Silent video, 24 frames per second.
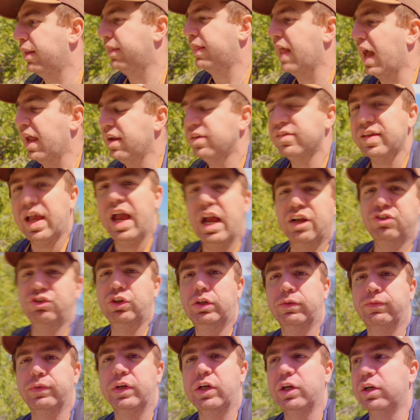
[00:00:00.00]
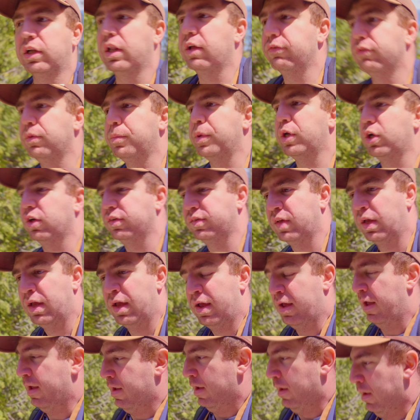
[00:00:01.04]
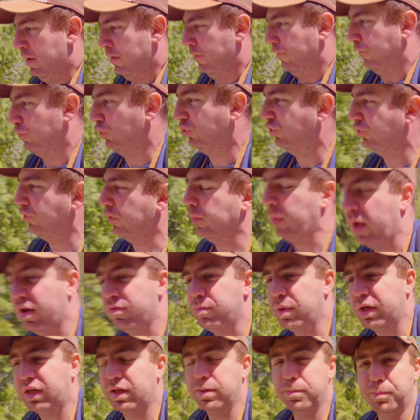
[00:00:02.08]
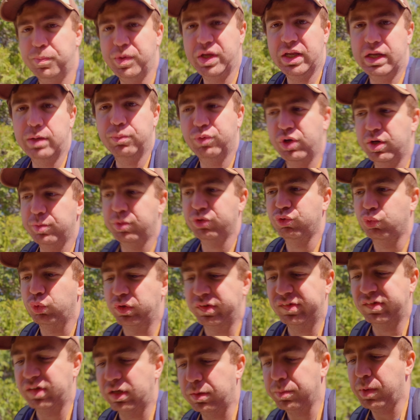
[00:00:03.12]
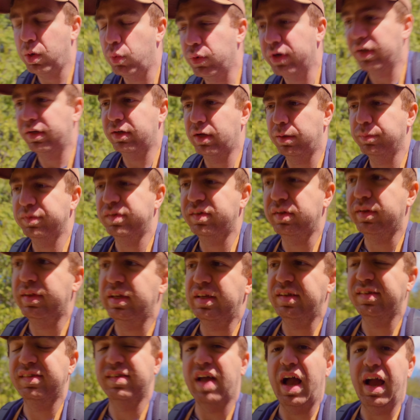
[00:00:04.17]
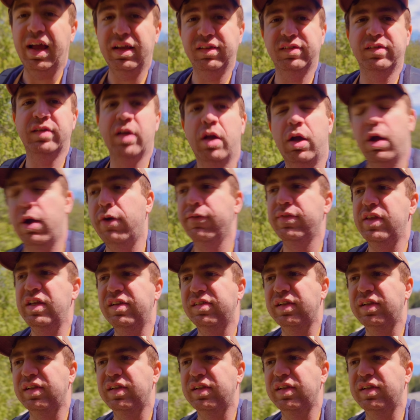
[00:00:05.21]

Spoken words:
that is actually very clever because Fujifilm have been competing pretty much with Sigma when it comes to the size of these